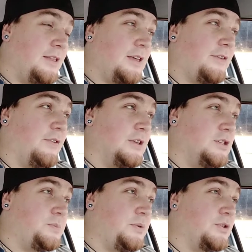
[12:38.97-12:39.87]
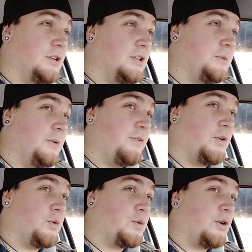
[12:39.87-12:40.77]
thankfully just pushed a little bit
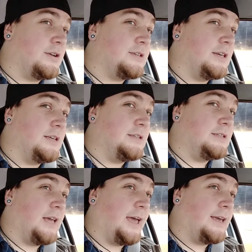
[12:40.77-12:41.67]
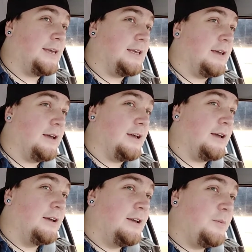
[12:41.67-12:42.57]
further across, is a uh,
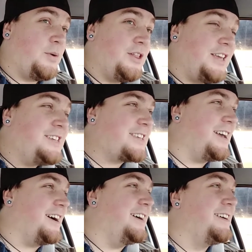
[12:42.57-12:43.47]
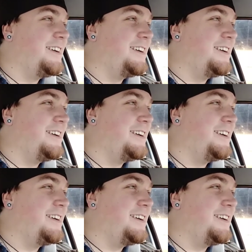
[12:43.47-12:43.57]
police car.